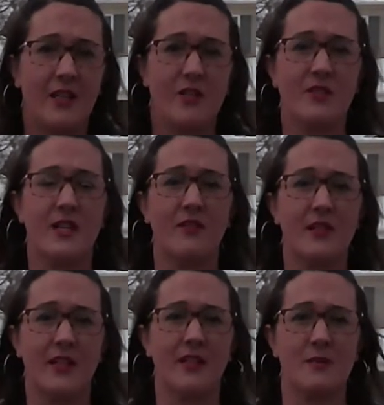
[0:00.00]
You just have to
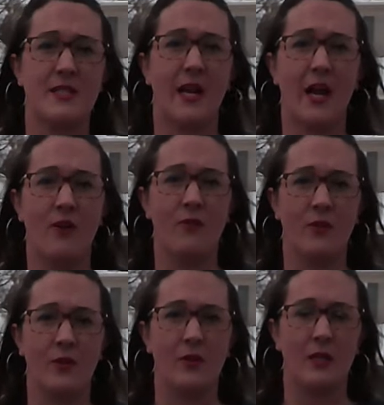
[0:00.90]
let them stay out
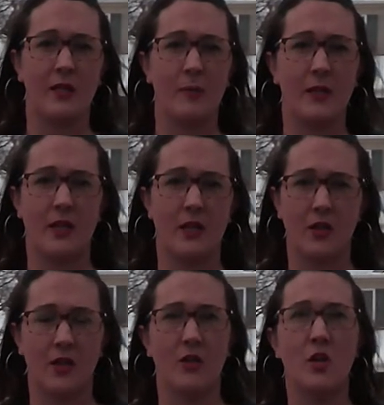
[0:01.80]
for a little bit
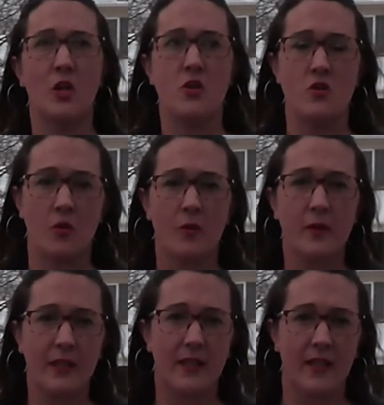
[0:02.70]
longer.
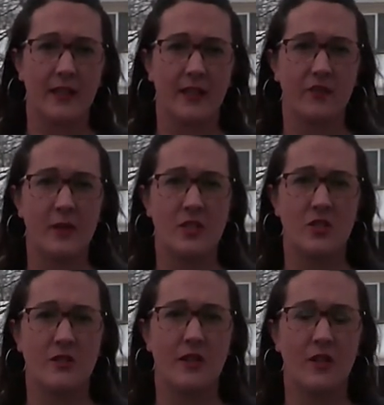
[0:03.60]
Normally, I leave my
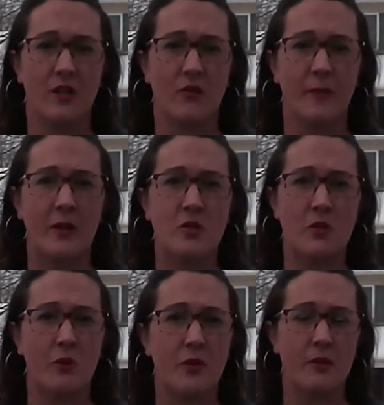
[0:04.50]
shirts out here for about
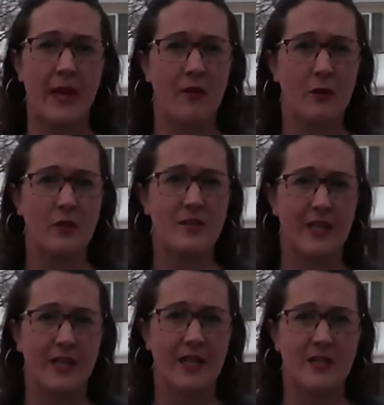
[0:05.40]
two or three hours
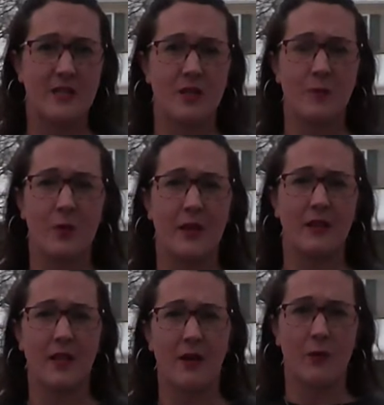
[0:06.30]
and it gets to the point
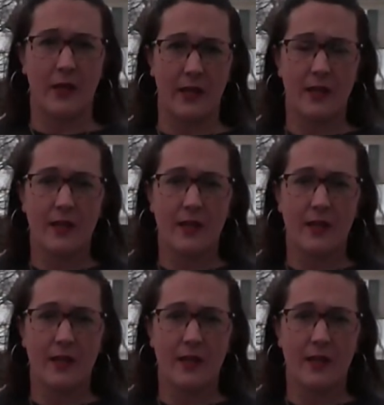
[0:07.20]
that I want it.